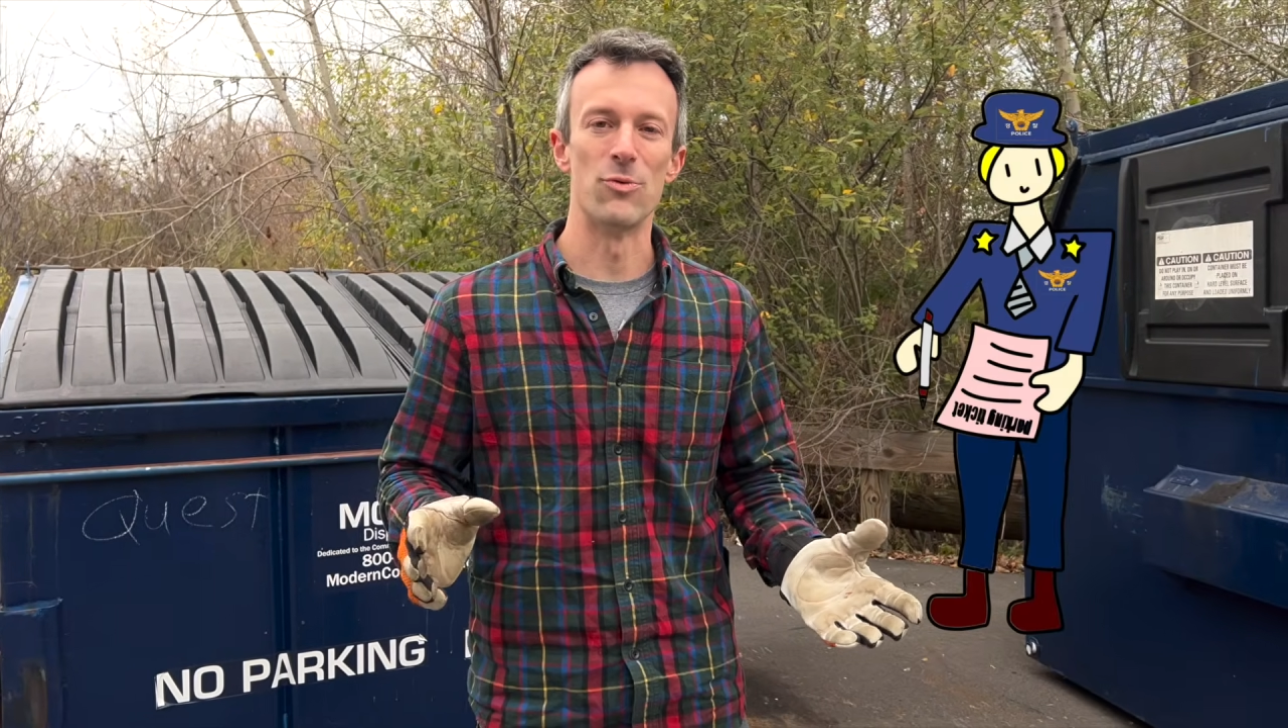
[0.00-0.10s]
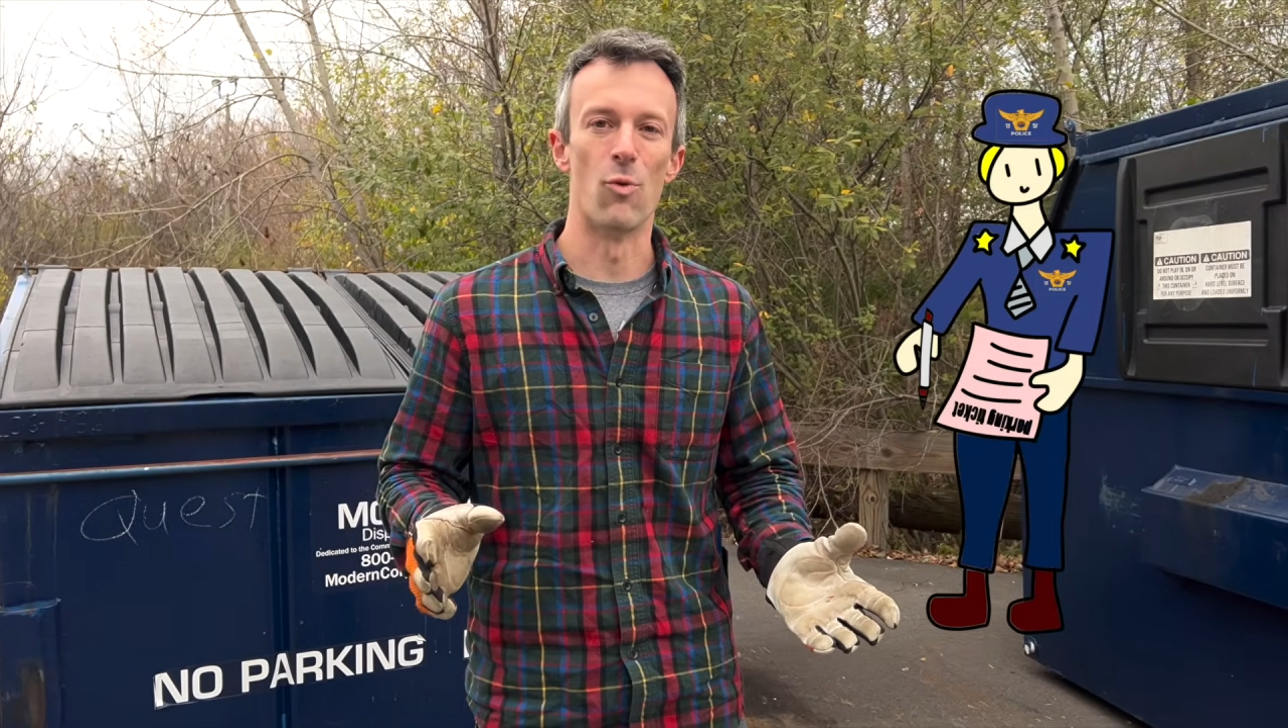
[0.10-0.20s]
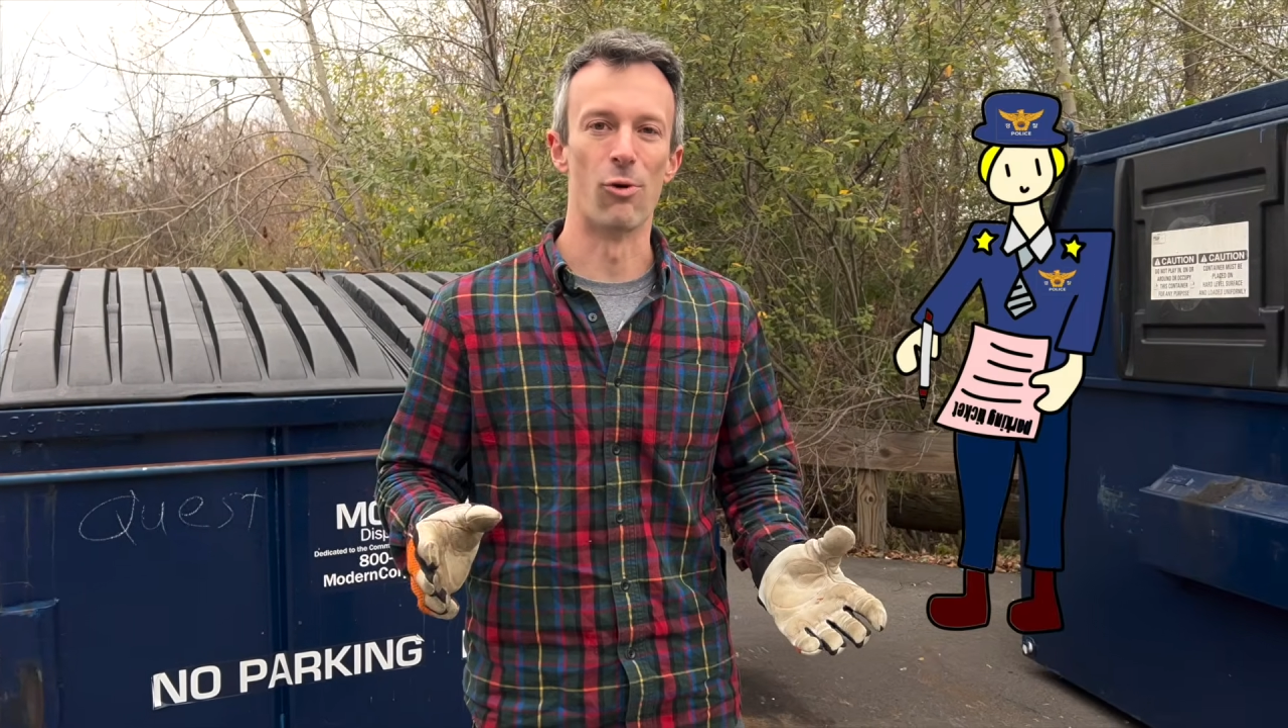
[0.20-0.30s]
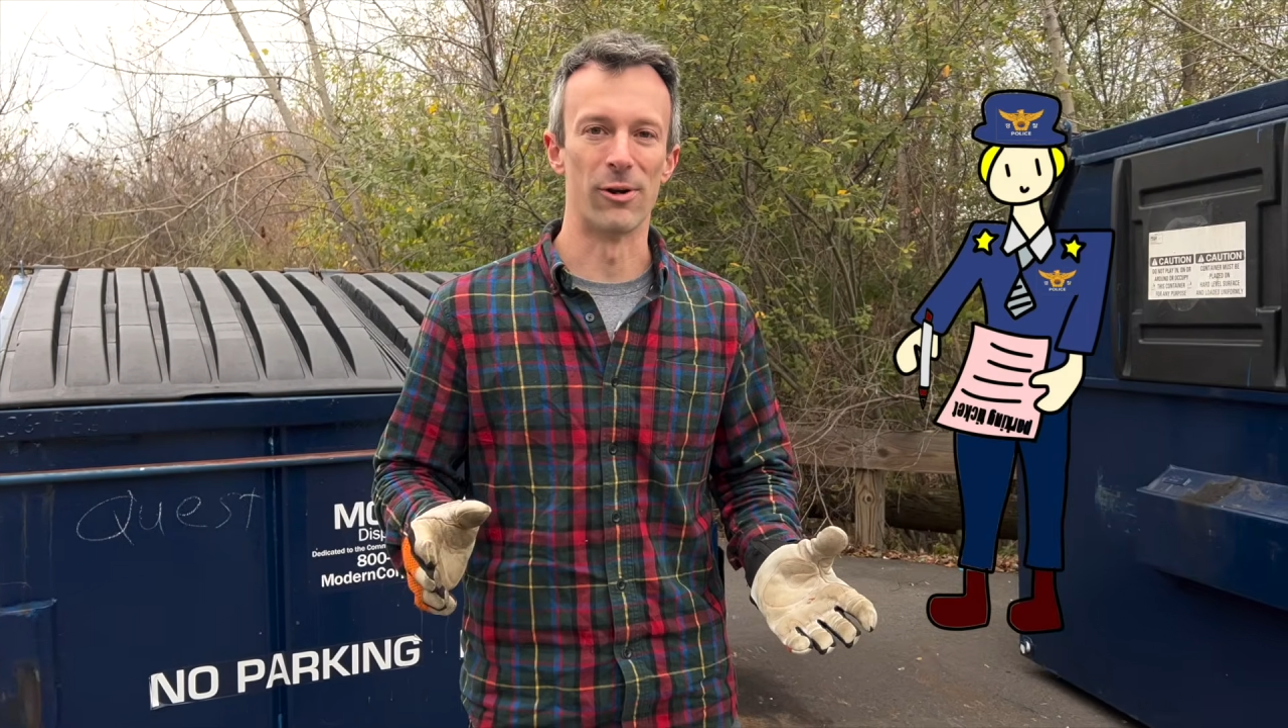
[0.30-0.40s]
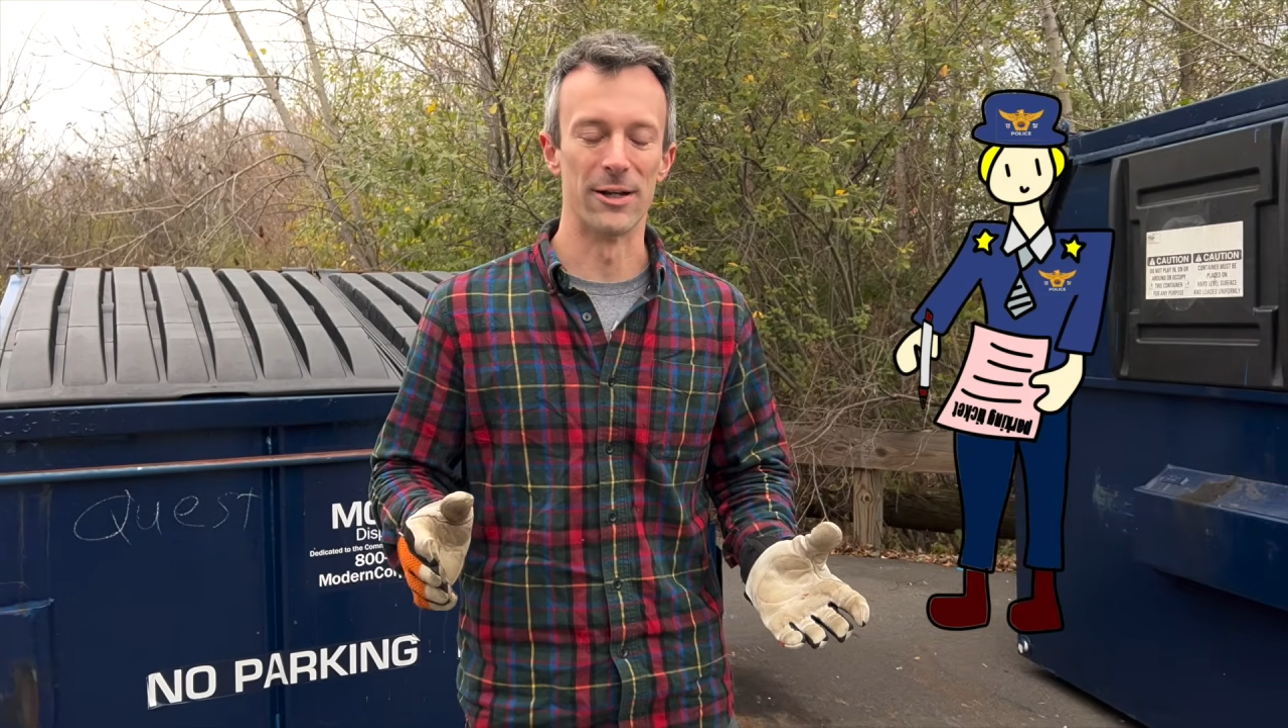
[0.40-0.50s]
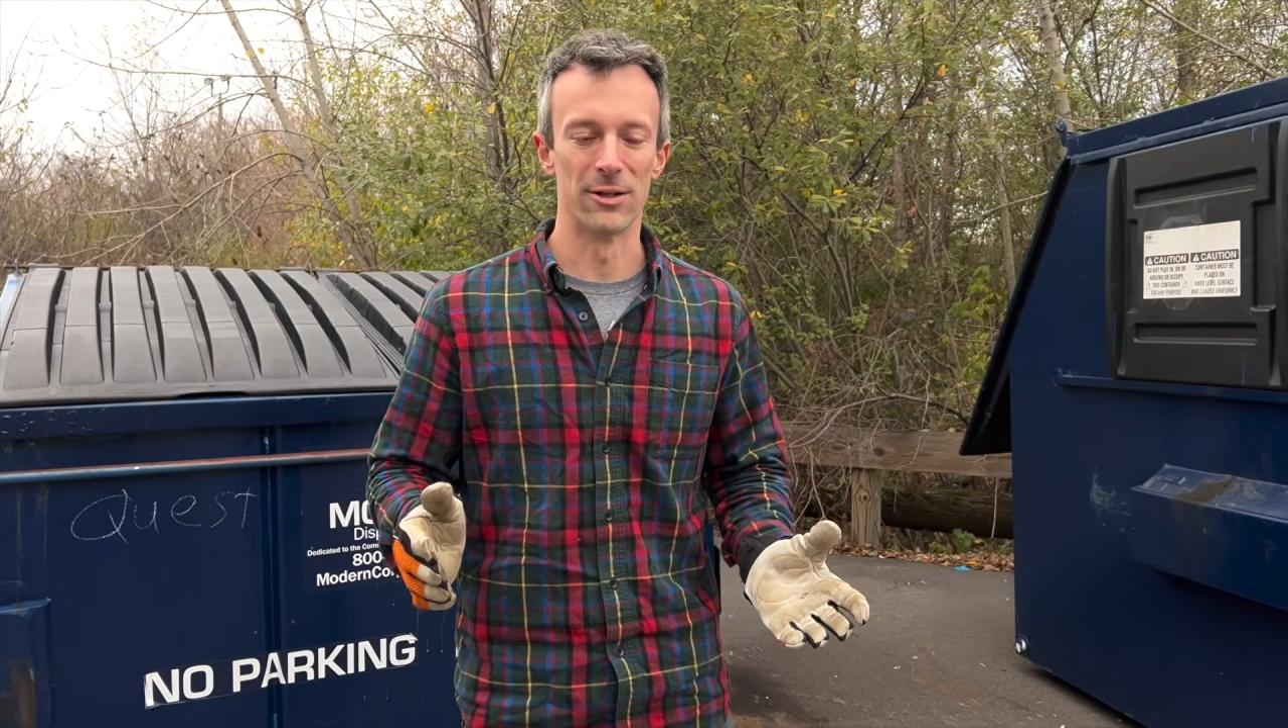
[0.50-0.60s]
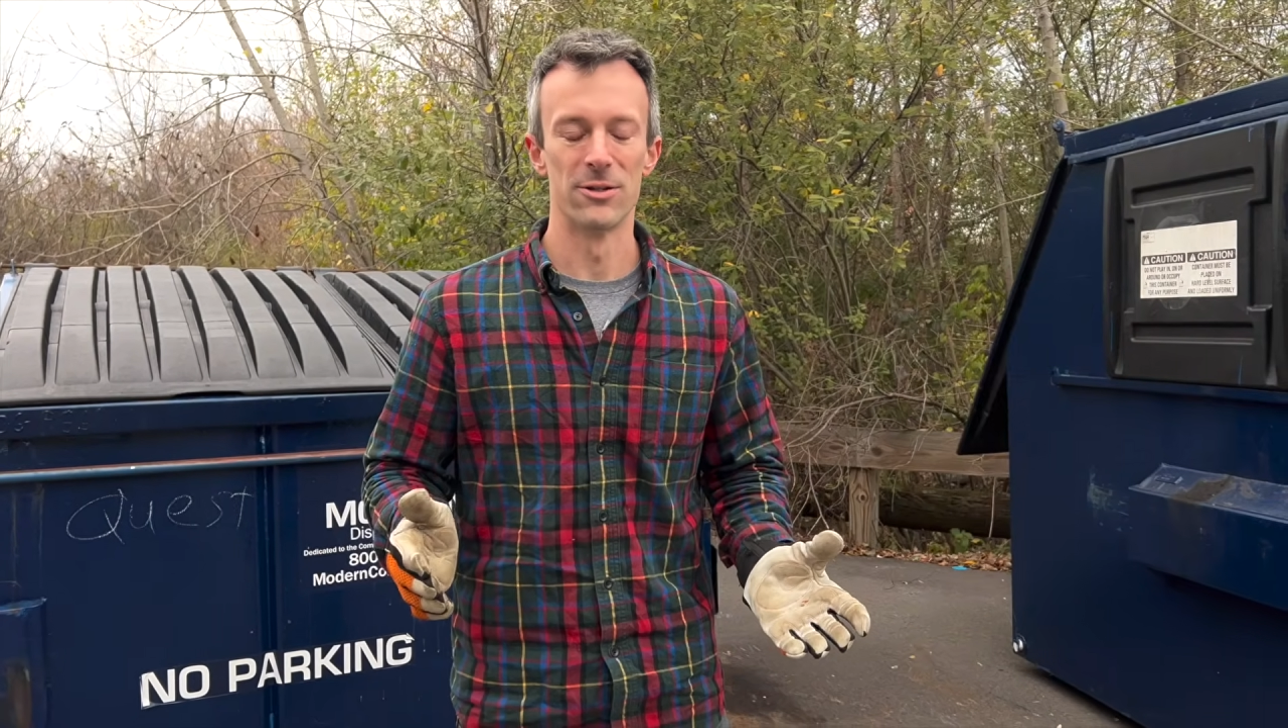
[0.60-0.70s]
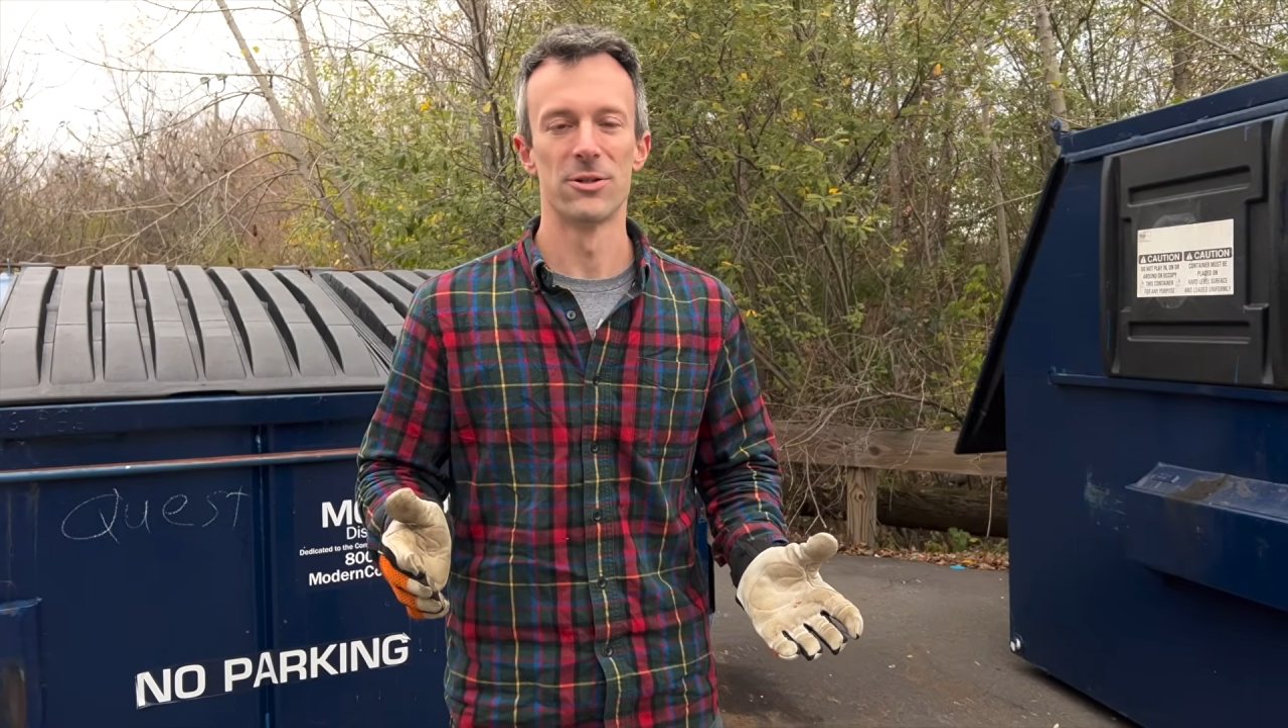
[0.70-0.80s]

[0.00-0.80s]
warning.